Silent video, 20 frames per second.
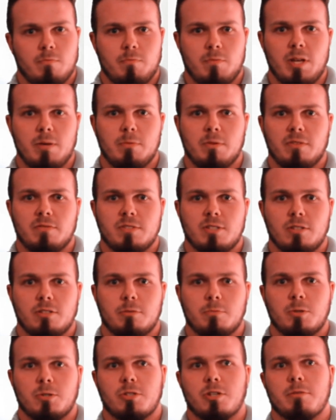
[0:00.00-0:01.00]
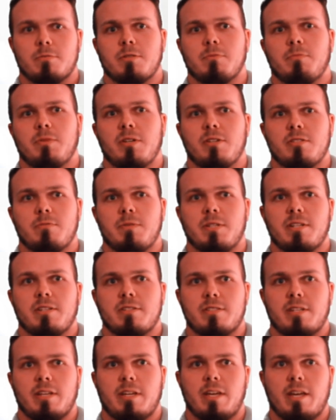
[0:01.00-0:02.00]
People have turned to prescription pills because
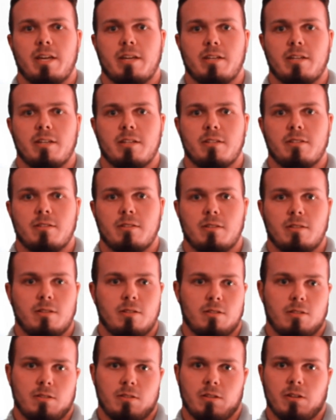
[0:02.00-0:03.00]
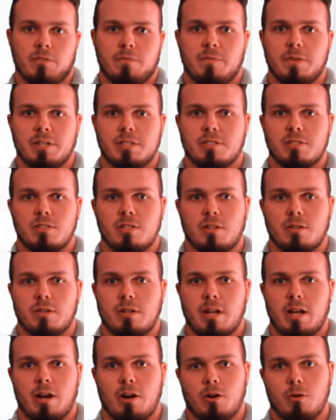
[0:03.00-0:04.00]
they can't get their fixes on
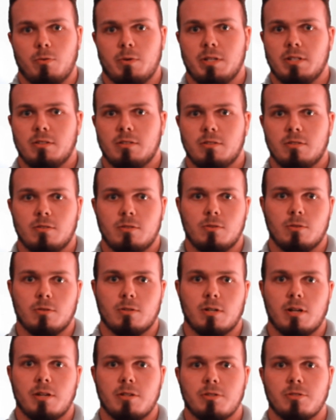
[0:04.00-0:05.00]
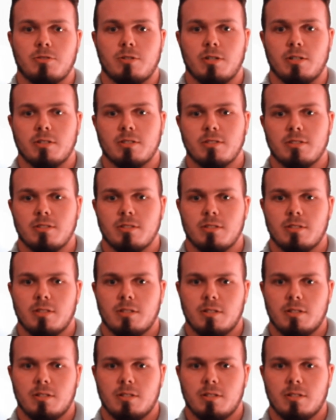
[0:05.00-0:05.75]
heroin or other drugs.